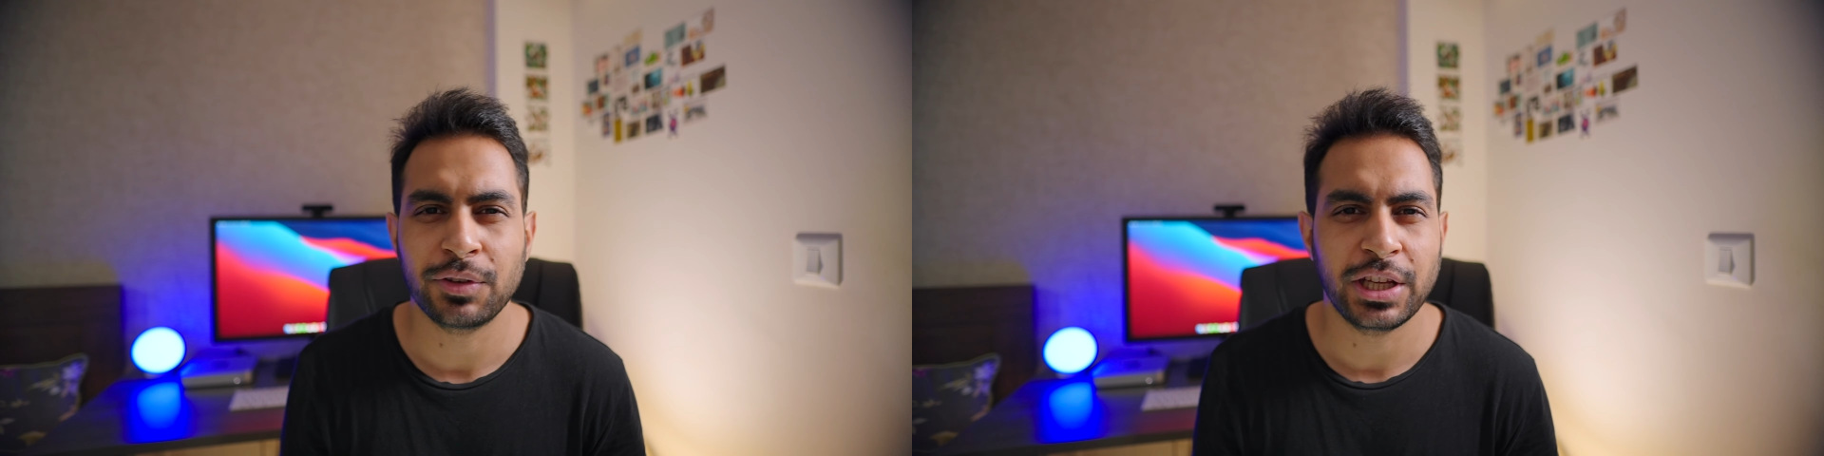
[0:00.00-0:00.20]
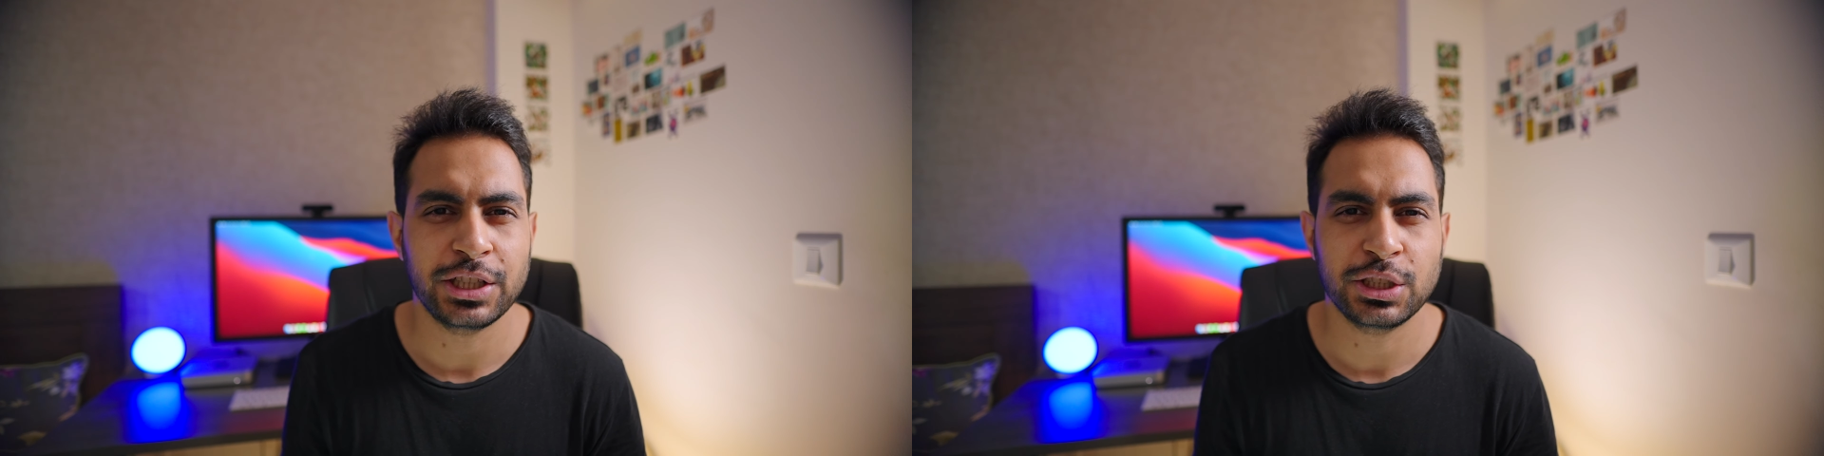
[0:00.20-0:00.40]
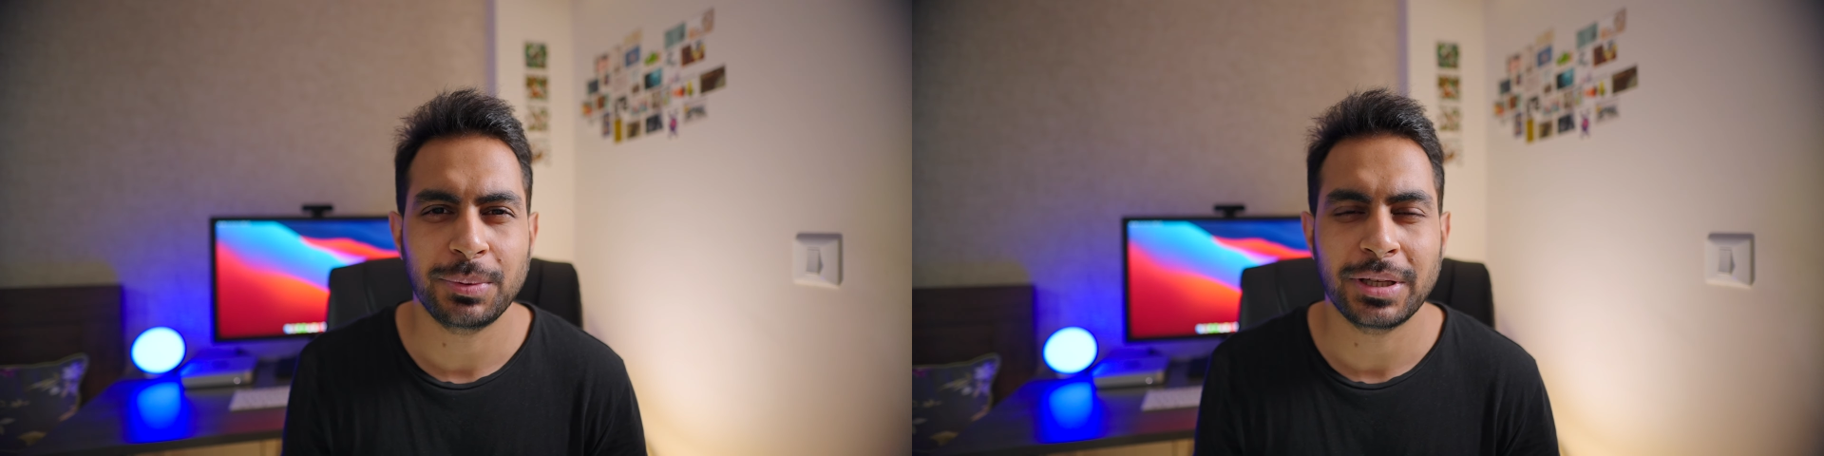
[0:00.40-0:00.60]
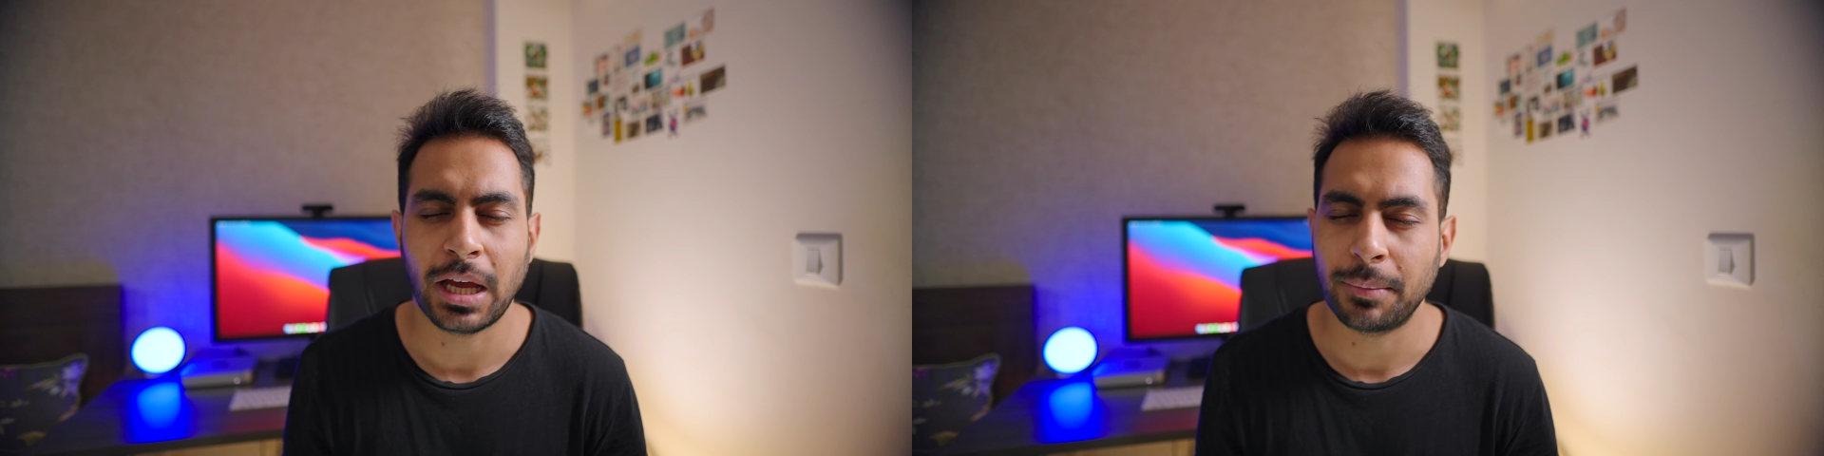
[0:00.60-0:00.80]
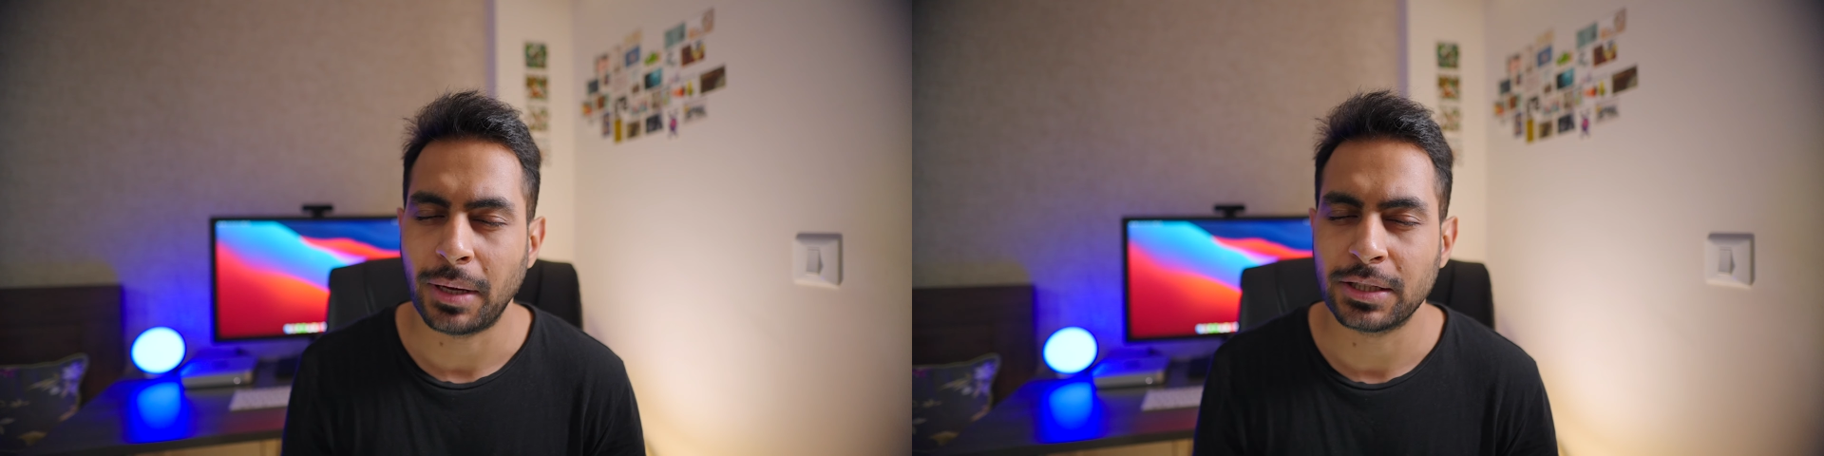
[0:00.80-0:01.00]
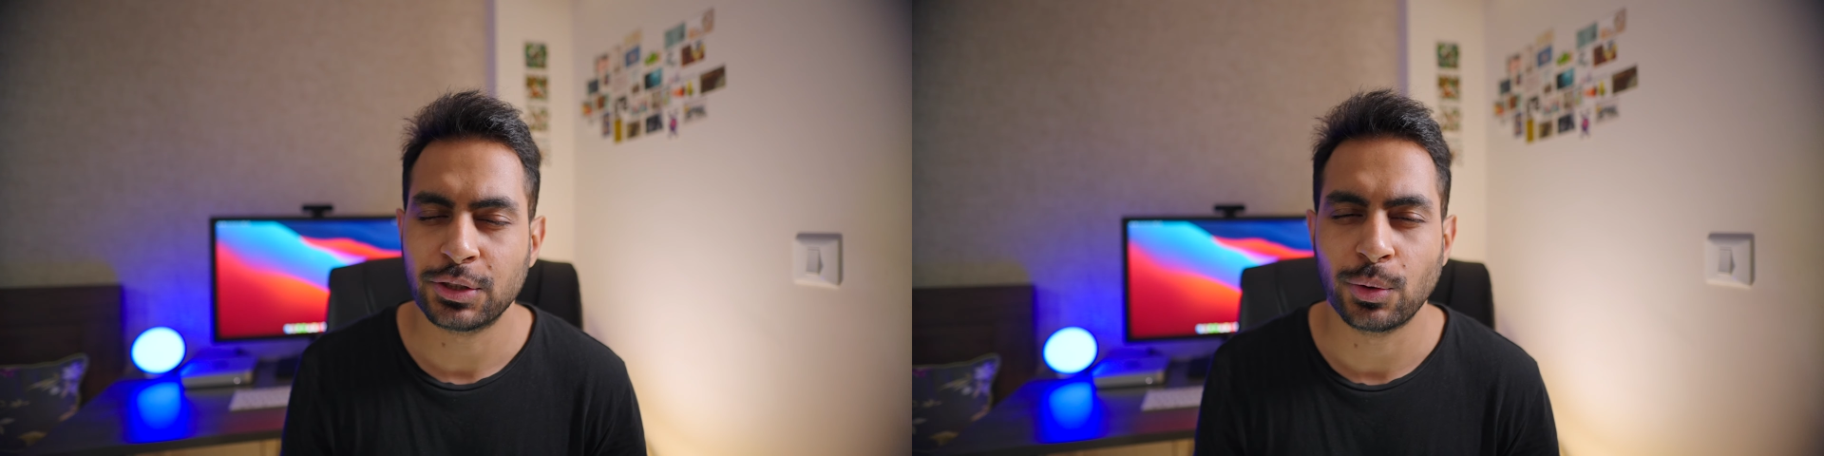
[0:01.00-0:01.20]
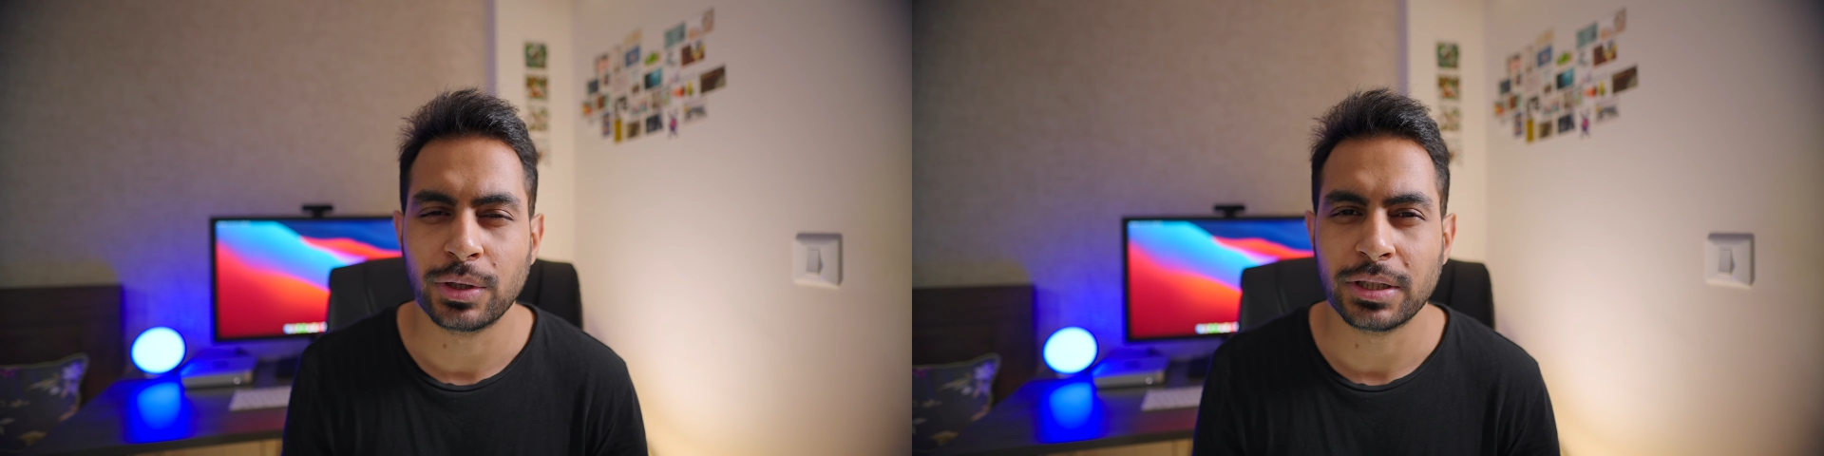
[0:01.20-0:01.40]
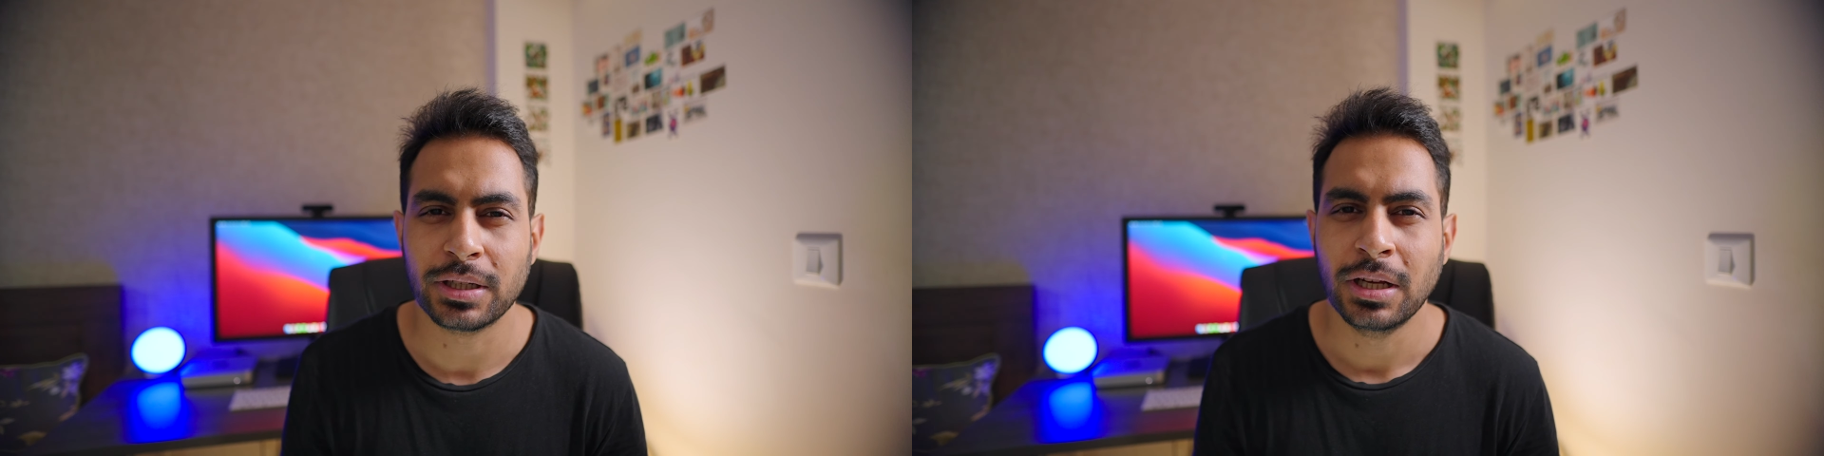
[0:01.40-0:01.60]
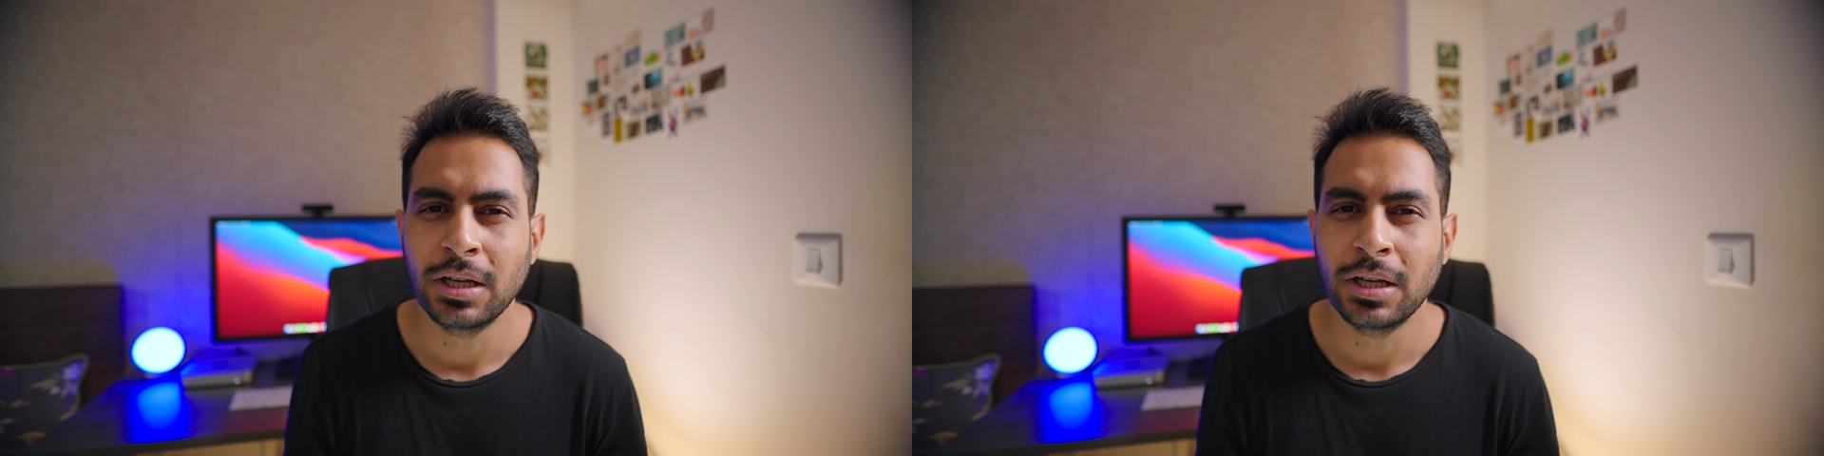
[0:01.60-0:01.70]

with 8GB RAM and sold it.